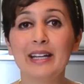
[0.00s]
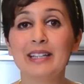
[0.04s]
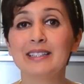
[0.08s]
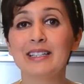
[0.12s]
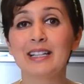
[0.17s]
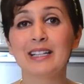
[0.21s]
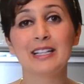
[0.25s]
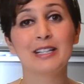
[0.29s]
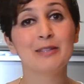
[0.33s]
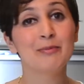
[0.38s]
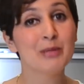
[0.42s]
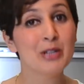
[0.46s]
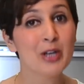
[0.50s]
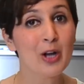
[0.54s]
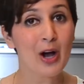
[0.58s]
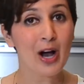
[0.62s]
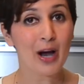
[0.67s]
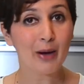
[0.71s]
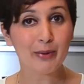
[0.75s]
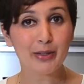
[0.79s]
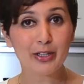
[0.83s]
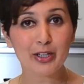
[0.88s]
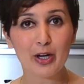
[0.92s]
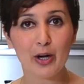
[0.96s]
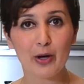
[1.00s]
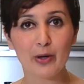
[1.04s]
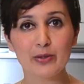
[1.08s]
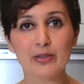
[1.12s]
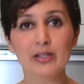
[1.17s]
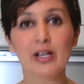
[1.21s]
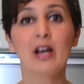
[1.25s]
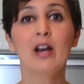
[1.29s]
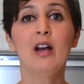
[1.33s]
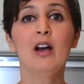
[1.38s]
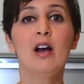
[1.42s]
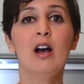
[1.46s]
it and let me know how it goes.
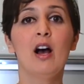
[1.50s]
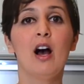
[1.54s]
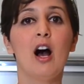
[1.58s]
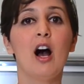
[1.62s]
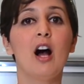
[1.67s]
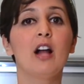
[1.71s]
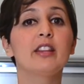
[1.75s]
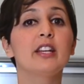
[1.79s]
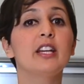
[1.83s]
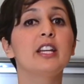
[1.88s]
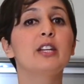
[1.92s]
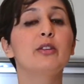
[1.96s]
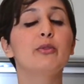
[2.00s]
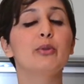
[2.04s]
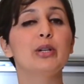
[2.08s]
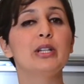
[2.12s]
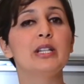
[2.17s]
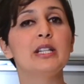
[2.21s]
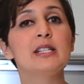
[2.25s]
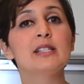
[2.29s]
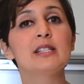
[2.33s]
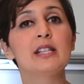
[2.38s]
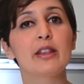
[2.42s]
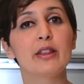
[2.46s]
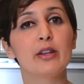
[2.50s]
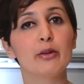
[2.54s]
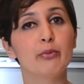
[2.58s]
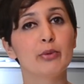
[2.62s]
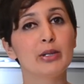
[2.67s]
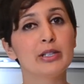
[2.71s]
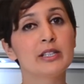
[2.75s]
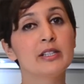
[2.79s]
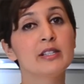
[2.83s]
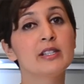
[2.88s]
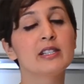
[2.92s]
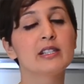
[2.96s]
All the ingredients and the
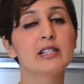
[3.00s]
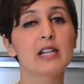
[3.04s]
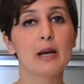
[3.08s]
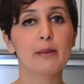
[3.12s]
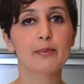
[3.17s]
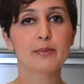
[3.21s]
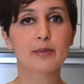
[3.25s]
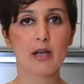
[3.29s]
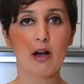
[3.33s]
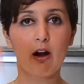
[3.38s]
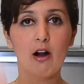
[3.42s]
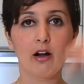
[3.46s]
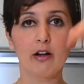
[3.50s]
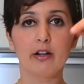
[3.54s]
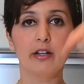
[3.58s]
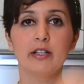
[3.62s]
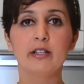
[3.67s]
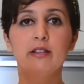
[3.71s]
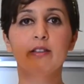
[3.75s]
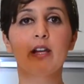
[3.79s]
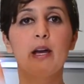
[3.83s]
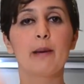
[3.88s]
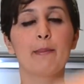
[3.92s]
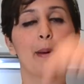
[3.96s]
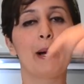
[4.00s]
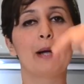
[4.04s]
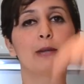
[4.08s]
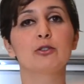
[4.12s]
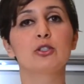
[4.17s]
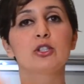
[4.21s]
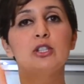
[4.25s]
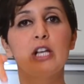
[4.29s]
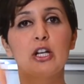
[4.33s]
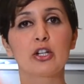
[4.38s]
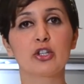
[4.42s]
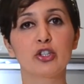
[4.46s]
written steps are in the
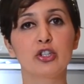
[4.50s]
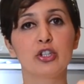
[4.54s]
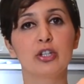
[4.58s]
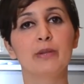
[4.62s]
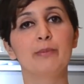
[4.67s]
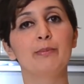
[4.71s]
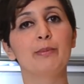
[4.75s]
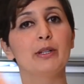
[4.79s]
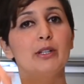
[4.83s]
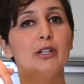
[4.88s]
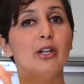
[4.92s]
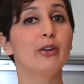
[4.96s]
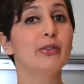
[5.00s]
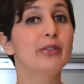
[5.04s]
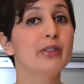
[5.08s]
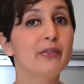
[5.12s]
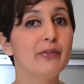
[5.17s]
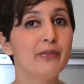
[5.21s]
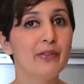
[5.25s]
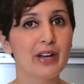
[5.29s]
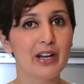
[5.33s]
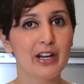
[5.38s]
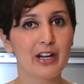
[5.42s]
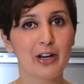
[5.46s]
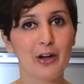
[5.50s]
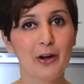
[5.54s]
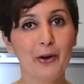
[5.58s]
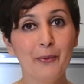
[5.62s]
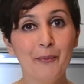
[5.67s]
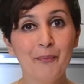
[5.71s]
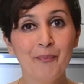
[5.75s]
about section below the video.